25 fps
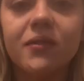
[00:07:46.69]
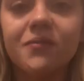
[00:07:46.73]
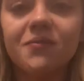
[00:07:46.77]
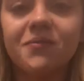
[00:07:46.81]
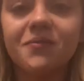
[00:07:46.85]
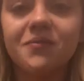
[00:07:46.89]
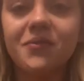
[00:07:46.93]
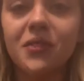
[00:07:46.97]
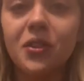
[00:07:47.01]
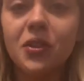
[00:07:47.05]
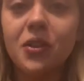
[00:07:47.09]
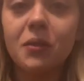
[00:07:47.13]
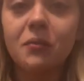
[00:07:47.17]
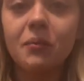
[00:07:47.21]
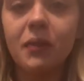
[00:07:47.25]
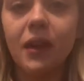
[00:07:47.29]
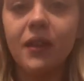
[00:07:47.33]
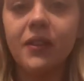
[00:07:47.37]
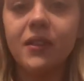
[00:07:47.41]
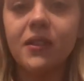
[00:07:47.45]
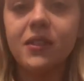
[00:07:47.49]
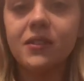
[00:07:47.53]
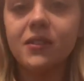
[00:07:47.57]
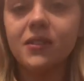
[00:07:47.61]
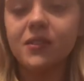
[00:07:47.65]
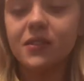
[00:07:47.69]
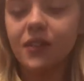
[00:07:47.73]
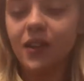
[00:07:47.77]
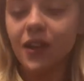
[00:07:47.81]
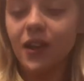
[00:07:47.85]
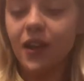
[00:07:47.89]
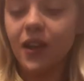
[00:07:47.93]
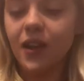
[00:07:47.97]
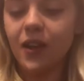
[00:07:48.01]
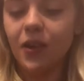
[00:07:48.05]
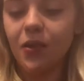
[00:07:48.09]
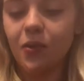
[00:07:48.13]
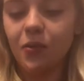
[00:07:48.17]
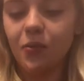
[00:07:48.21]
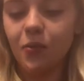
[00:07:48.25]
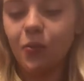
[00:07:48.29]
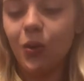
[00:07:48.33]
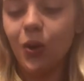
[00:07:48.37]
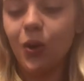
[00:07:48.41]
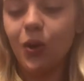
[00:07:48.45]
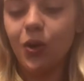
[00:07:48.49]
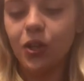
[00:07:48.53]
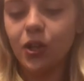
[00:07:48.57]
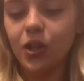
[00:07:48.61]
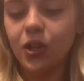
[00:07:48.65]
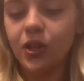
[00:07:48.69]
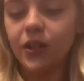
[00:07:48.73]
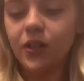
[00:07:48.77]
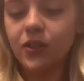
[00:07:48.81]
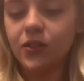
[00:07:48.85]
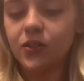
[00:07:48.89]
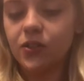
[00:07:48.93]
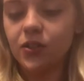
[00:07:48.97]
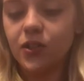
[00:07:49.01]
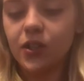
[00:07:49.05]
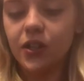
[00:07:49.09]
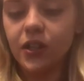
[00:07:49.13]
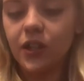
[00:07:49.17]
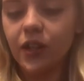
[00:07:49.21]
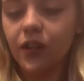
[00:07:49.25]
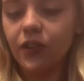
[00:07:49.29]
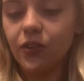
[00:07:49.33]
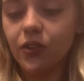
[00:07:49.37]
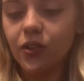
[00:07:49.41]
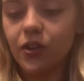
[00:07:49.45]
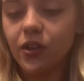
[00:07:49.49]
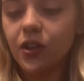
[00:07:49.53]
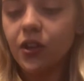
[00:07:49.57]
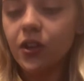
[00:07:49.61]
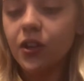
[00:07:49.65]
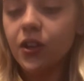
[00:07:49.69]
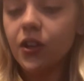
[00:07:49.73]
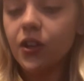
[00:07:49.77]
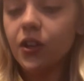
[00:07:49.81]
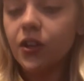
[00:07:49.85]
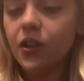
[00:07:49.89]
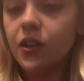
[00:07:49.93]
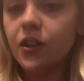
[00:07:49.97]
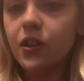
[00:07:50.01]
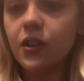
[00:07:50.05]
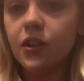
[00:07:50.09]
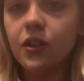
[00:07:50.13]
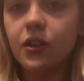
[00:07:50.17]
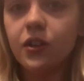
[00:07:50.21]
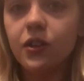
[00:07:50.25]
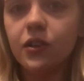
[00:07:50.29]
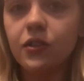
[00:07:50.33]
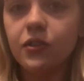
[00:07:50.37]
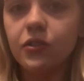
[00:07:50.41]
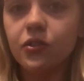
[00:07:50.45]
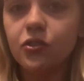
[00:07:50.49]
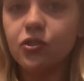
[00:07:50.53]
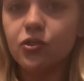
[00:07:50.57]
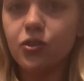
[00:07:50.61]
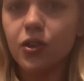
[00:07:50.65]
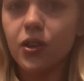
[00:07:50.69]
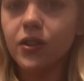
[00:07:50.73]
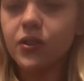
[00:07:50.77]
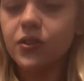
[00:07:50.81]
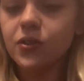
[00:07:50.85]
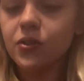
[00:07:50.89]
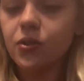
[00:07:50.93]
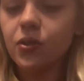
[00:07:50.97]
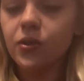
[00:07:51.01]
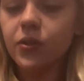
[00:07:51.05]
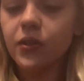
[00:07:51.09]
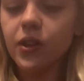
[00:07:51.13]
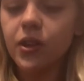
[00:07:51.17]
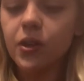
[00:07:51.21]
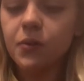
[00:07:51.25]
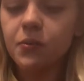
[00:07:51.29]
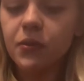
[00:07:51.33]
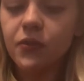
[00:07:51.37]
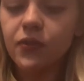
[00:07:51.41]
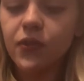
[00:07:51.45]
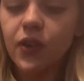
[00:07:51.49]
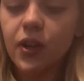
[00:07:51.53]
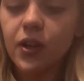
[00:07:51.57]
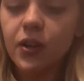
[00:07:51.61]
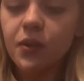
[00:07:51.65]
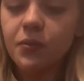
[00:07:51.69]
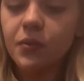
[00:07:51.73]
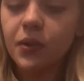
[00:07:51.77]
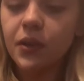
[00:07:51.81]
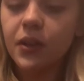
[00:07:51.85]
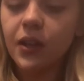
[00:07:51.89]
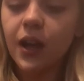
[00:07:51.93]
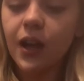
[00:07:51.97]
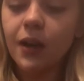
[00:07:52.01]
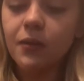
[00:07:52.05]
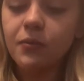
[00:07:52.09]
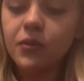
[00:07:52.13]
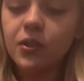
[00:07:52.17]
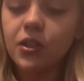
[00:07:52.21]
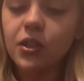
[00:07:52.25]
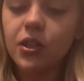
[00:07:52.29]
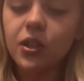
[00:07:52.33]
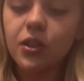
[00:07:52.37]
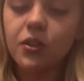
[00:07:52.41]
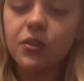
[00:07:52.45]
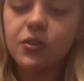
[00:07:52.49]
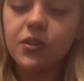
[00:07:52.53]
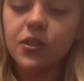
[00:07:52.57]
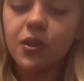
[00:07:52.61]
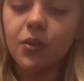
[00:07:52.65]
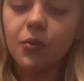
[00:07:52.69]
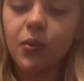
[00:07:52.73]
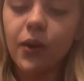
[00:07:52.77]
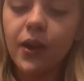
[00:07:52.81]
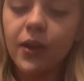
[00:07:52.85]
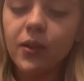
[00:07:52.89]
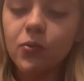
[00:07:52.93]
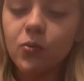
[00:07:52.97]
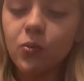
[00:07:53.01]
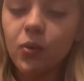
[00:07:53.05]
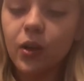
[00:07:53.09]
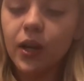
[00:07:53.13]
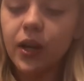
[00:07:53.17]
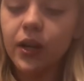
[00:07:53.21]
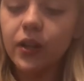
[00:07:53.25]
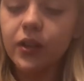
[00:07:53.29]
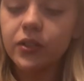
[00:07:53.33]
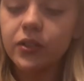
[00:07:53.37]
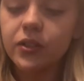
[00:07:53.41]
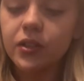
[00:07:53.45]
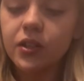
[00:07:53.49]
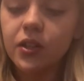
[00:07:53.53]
You can buy this at Walgreens or any other drugstore that you prefer, but I'm going to use the Wet n Wild,